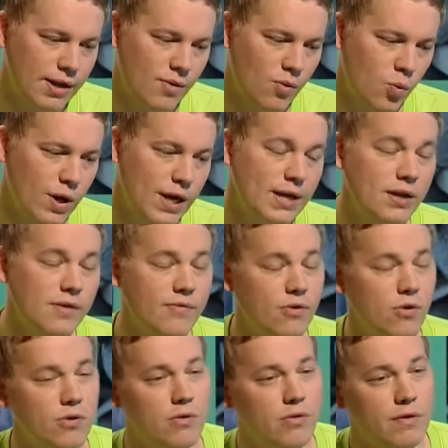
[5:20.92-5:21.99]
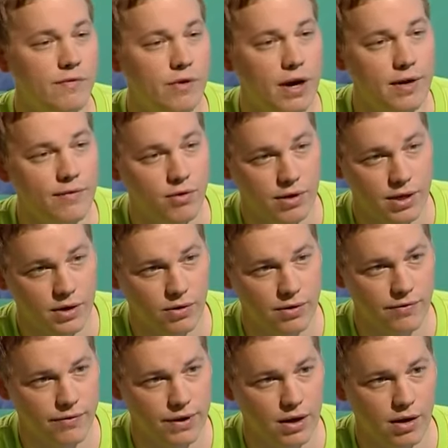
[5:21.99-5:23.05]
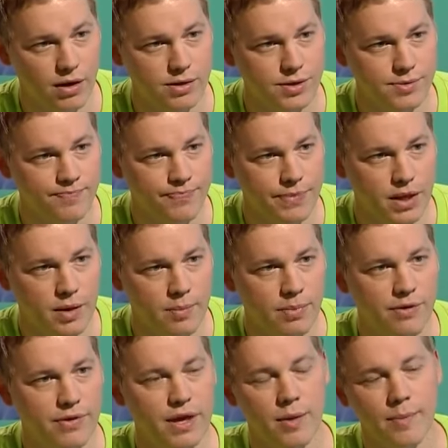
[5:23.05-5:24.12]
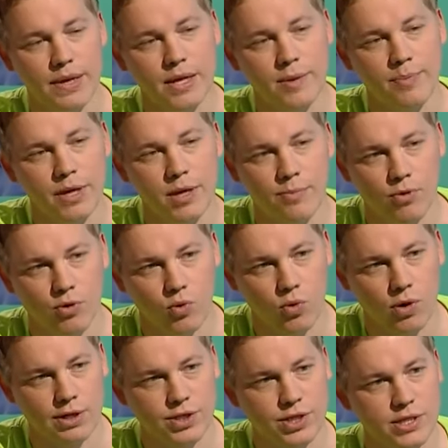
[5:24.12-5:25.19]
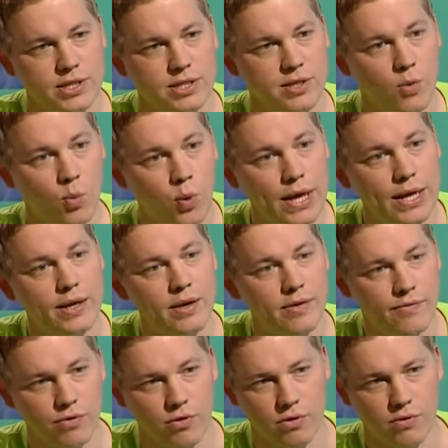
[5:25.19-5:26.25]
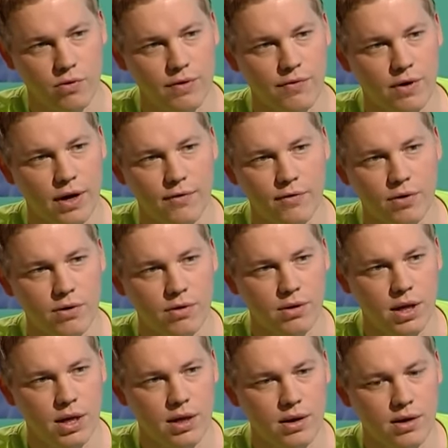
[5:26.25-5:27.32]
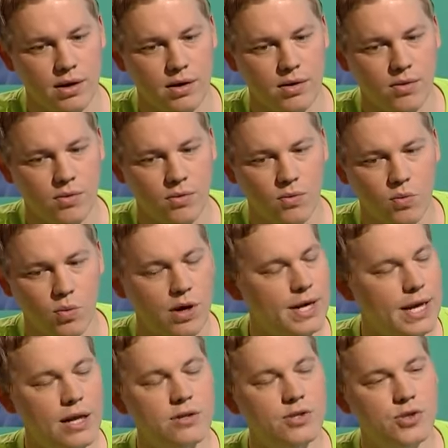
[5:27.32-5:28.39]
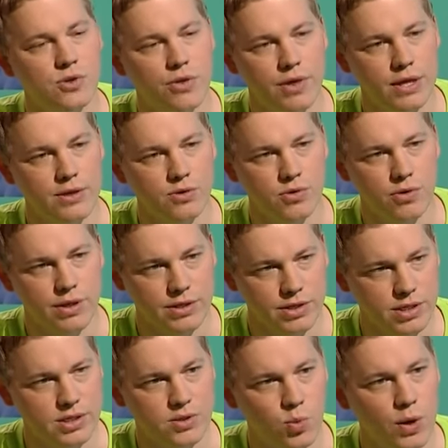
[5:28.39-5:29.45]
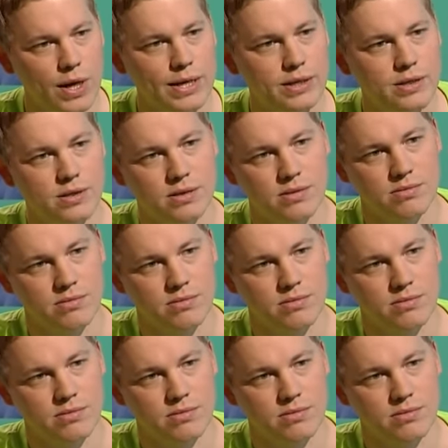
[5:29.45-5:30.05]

waiting for the revival here in Finland. But there are many people who are just waiting for the revival. What else should they do than just wait?